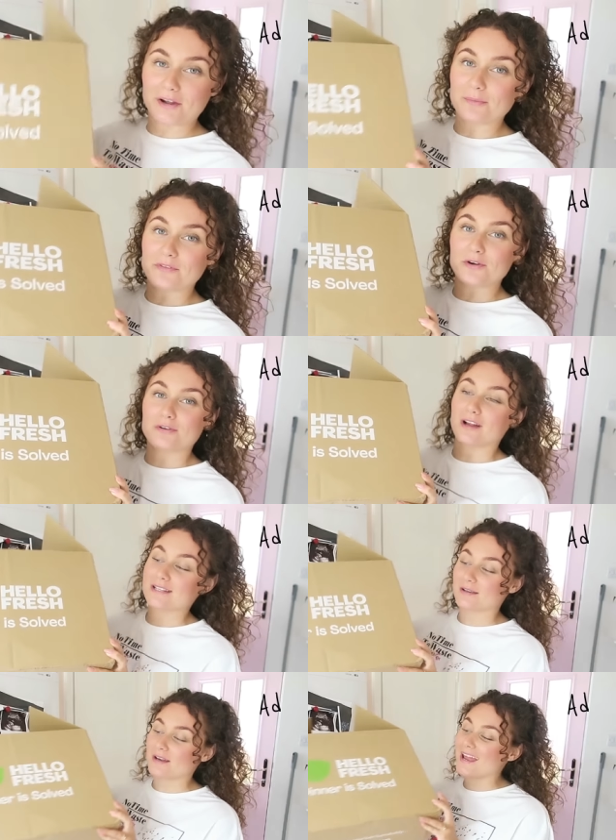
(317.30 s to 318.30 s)
we get on with the
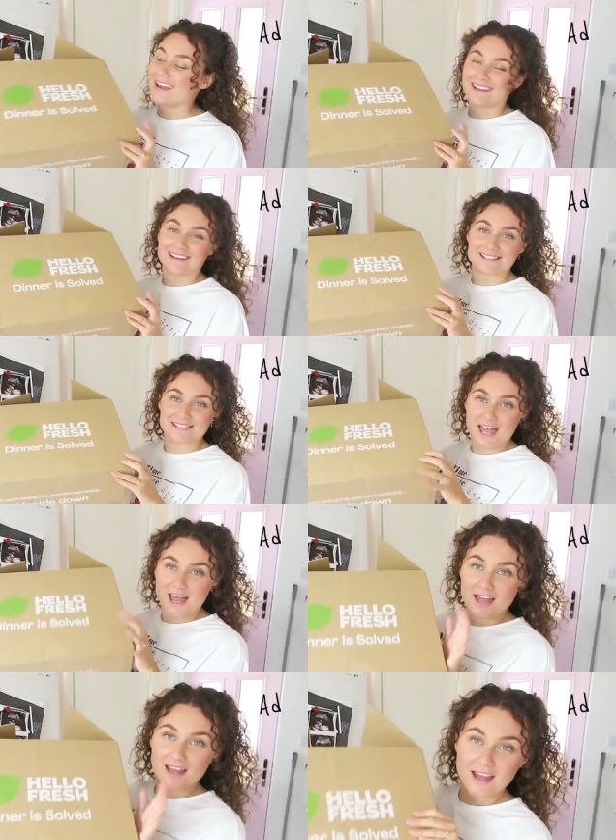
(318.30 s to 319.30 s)
organising, it is
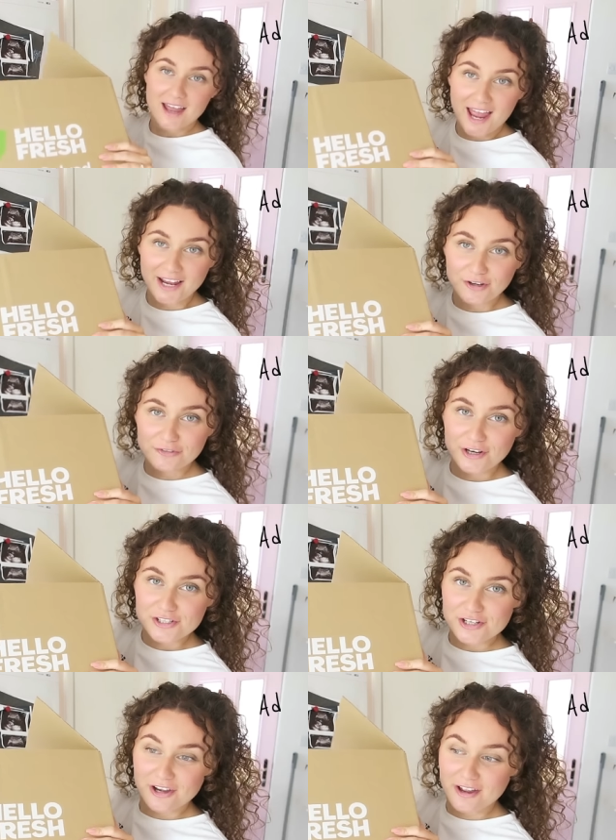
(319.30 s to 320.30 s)
HelloFresh